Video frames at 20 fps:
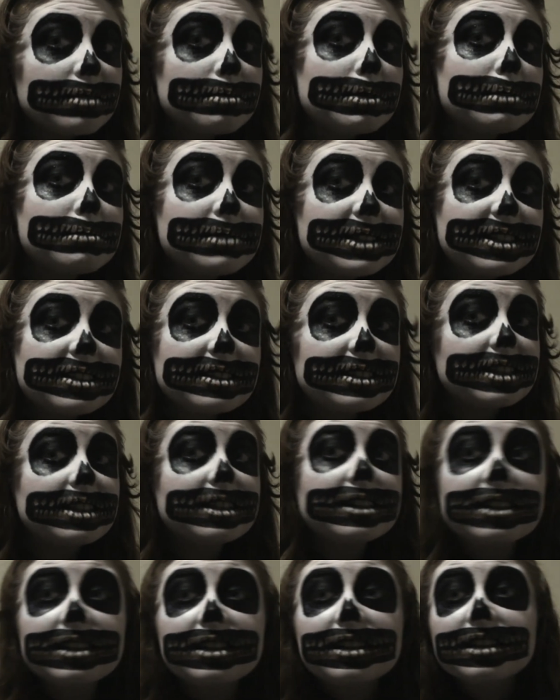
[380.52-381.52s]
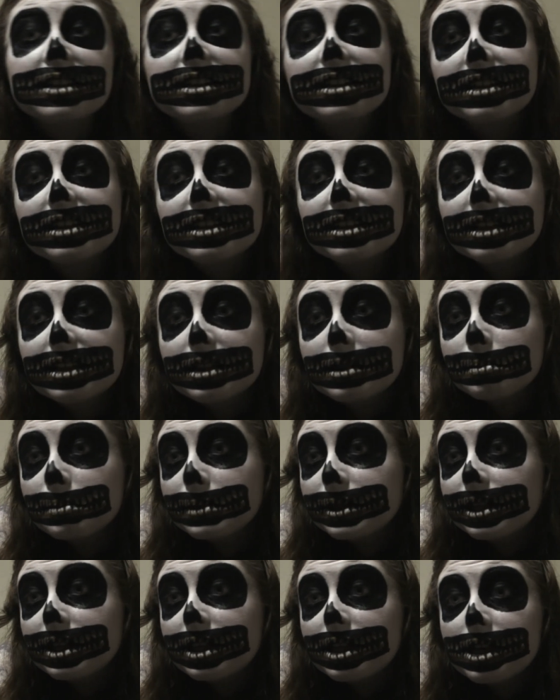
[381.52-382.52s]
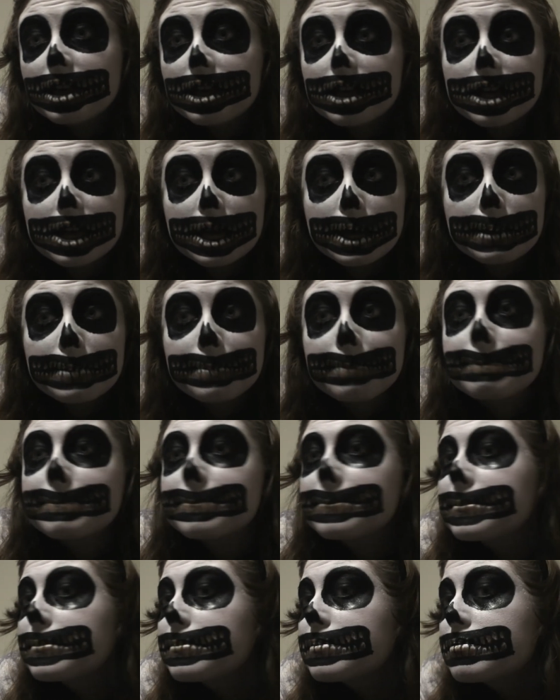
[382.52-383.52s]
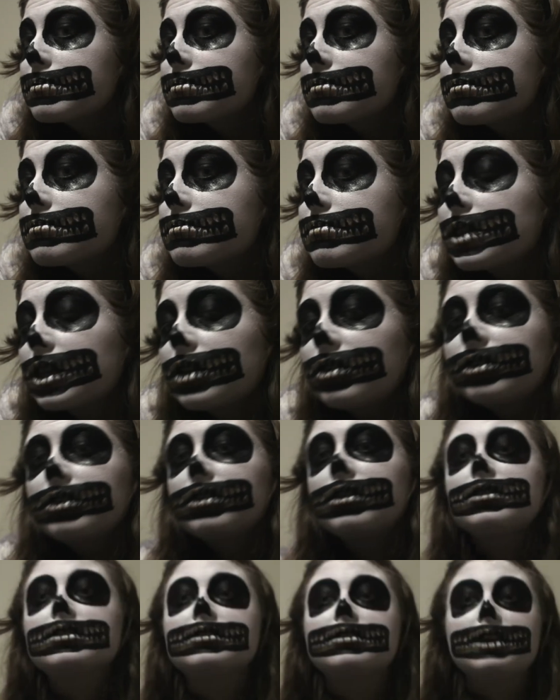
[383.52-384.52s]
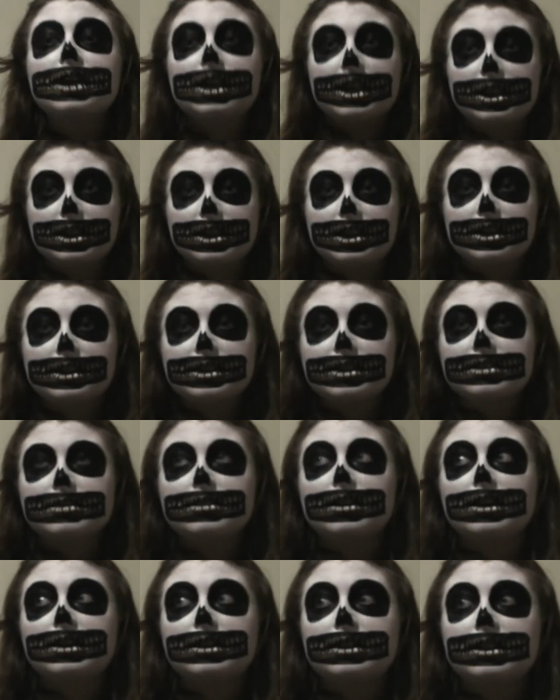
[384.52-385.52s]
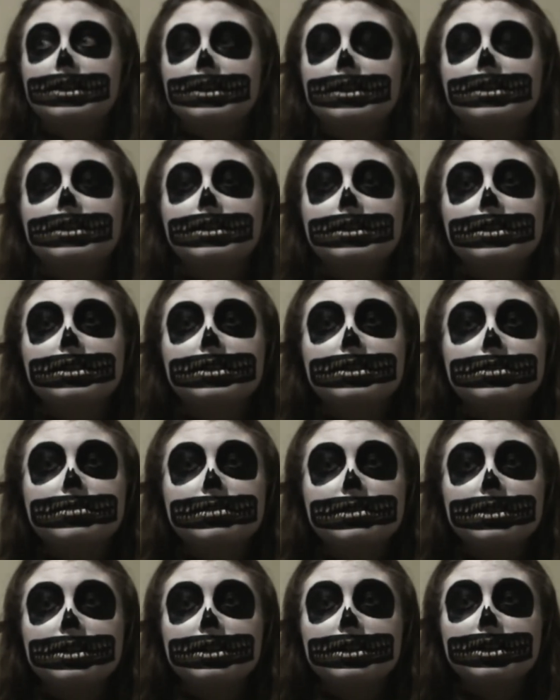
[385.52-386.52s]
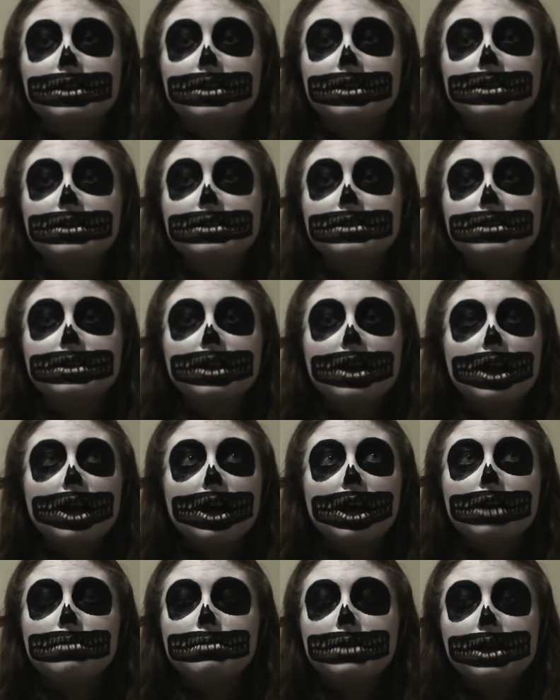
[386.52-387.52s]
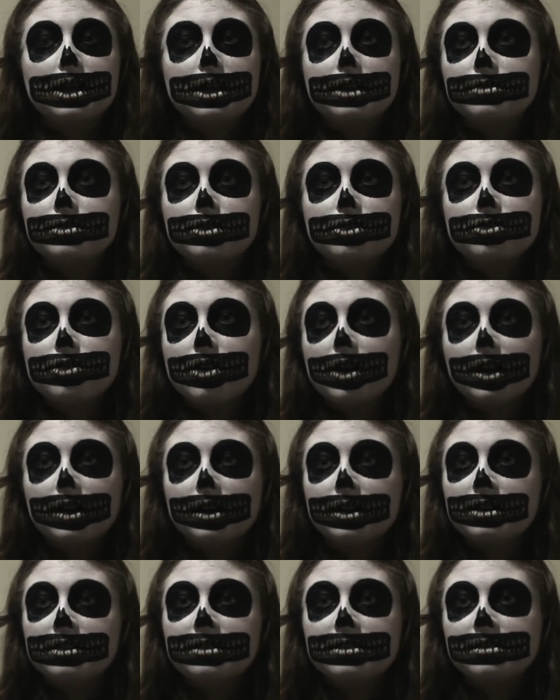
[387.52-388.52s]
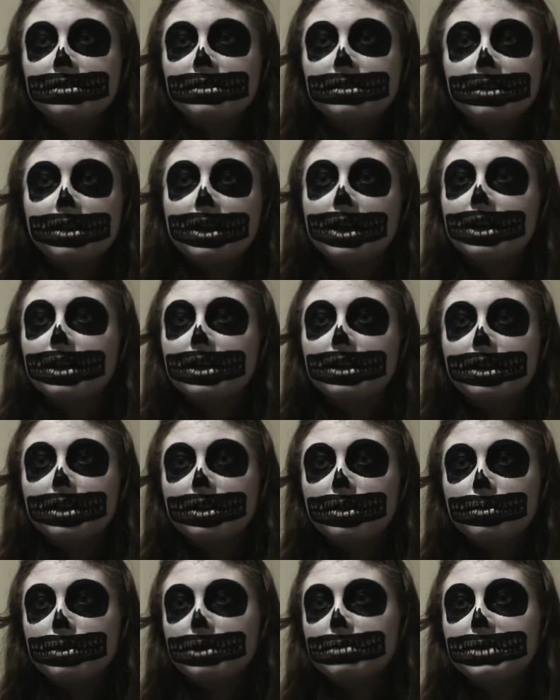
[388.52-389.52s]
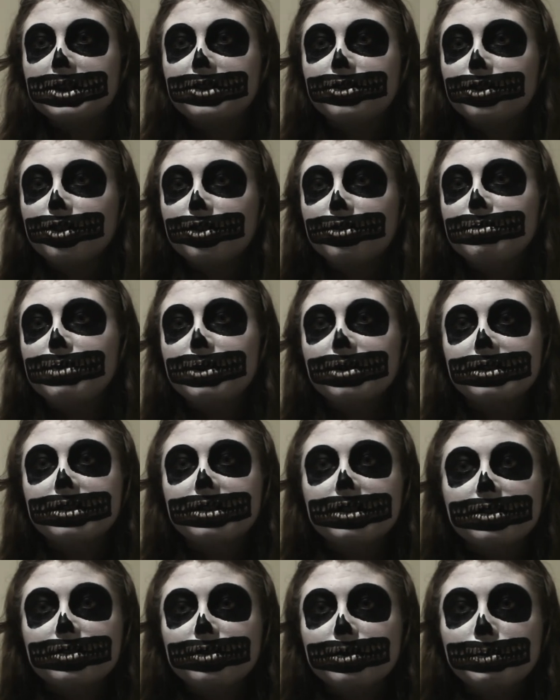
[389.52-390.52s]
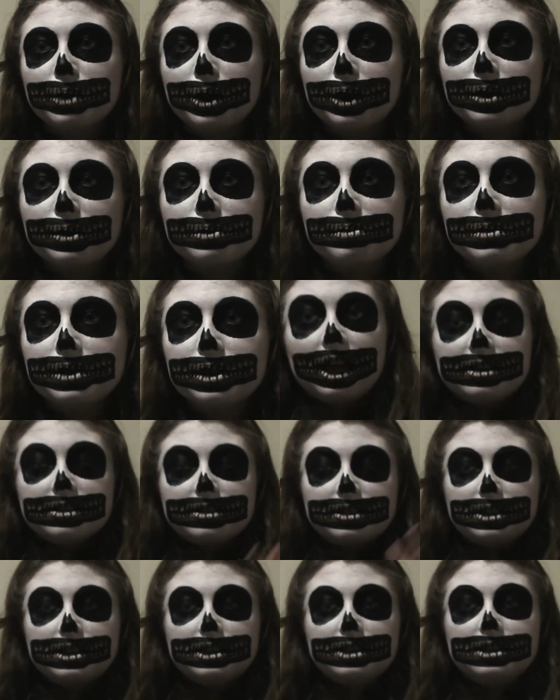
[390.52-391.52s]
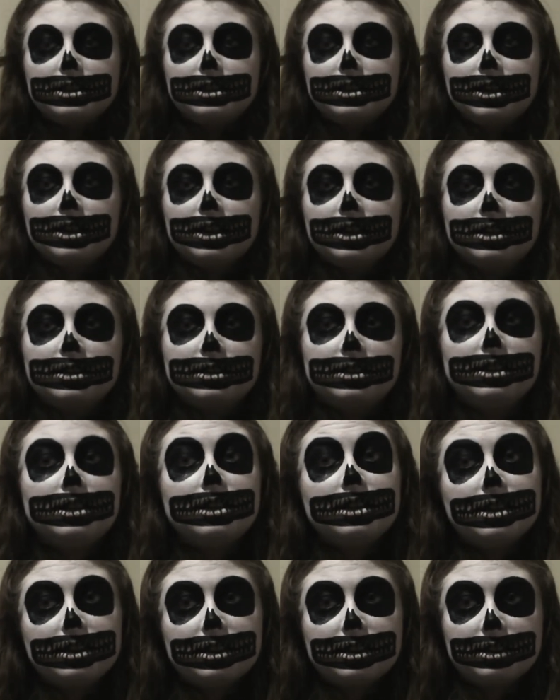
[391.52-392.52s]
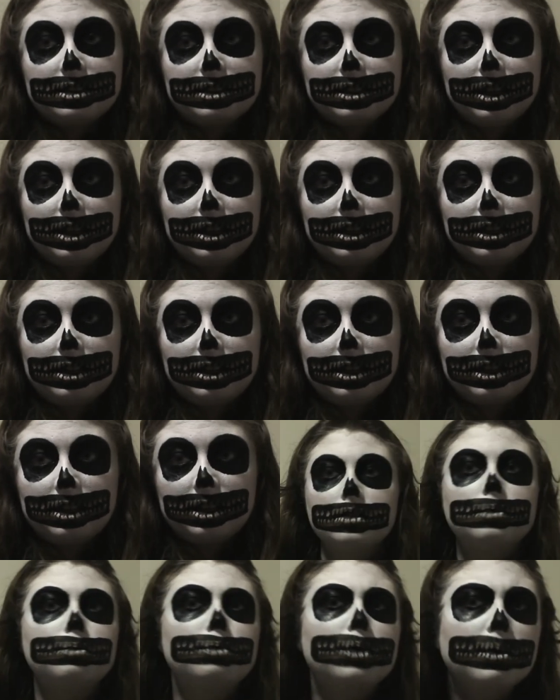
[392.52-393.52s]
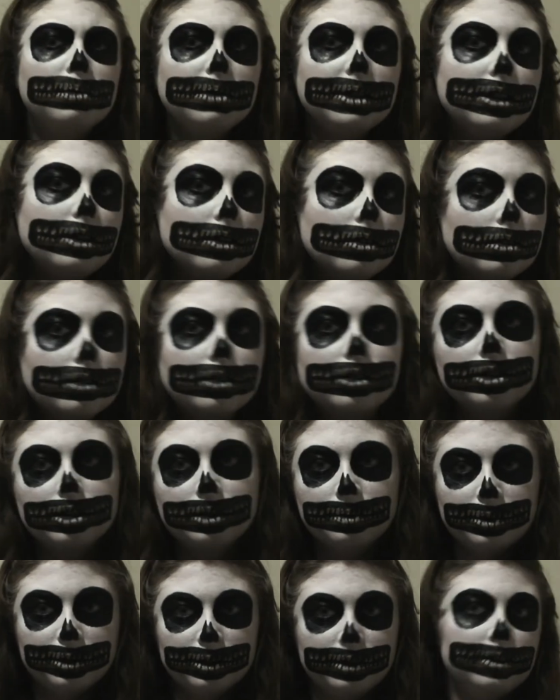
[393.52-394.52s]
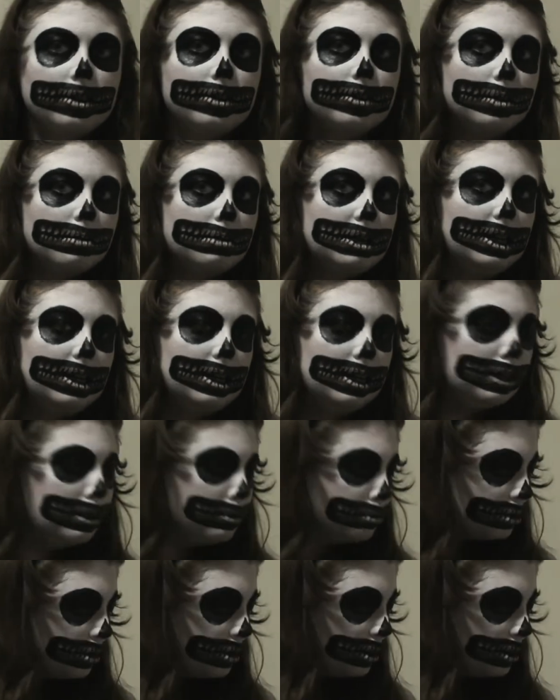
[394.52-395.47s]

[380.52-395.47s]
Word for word: probably see. But yeah. But you can't see anything in this lighting. It's ridiculous. I might have to try and get one of my soft boxes from home. That's the uh, teeth done. It's probably not good I'm doing this on my lap,